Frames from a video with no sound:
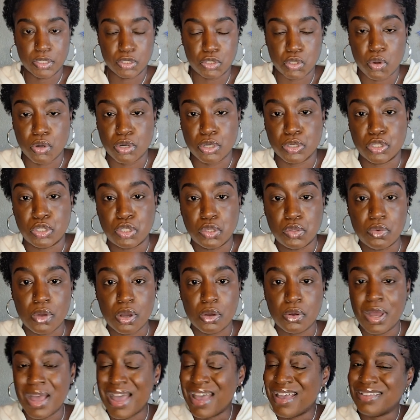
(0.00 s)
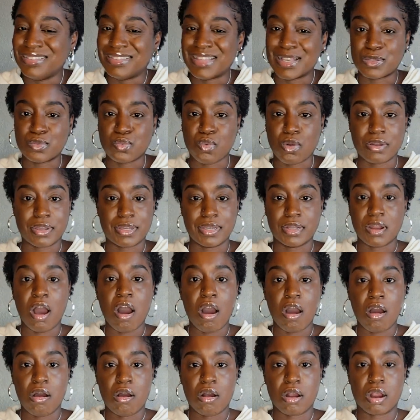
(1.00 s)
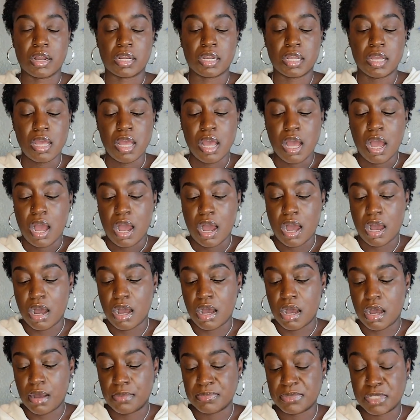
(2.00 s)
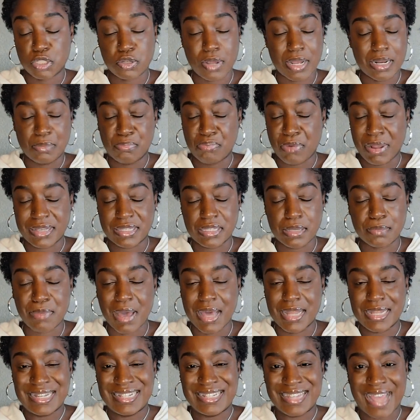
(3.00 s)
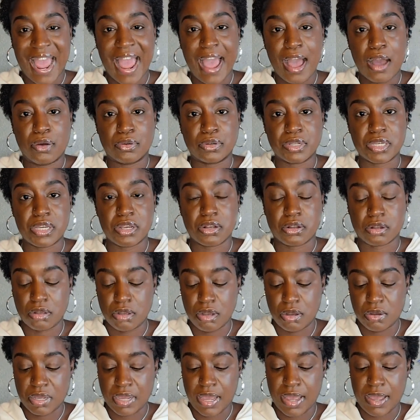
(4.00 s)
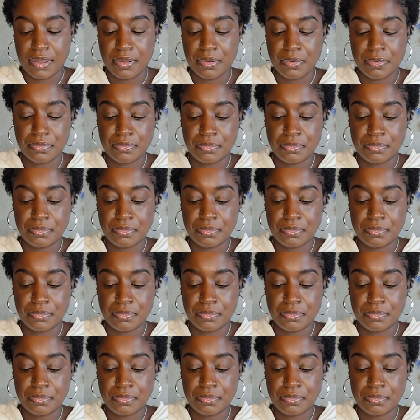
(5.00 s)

a daughter duo that's working hard to try to bring somebody down here, okay?